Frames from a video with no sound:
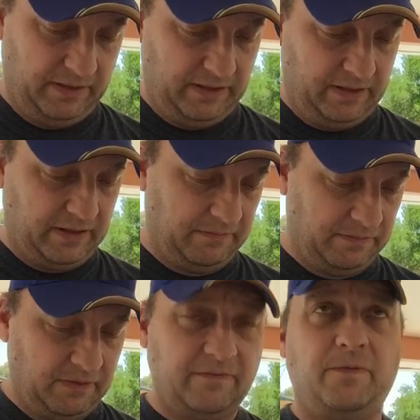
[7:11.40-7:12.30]
It comes
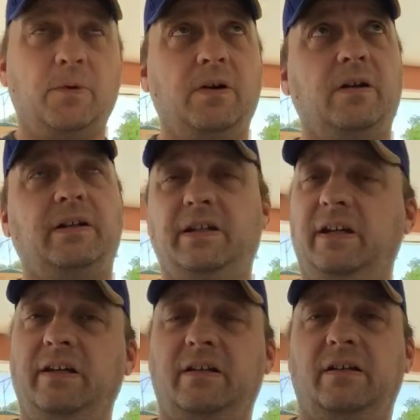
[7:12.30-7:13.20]
with a 4
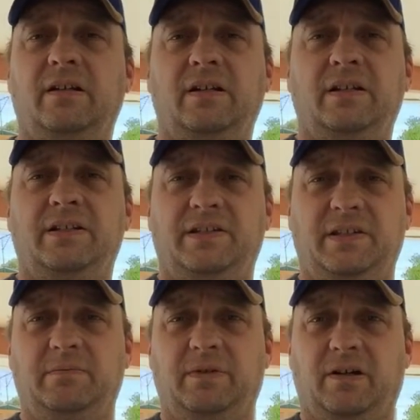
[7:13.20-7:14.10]
gig
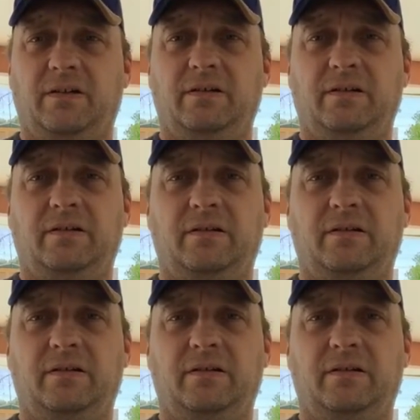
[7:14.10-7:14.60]
SIM card,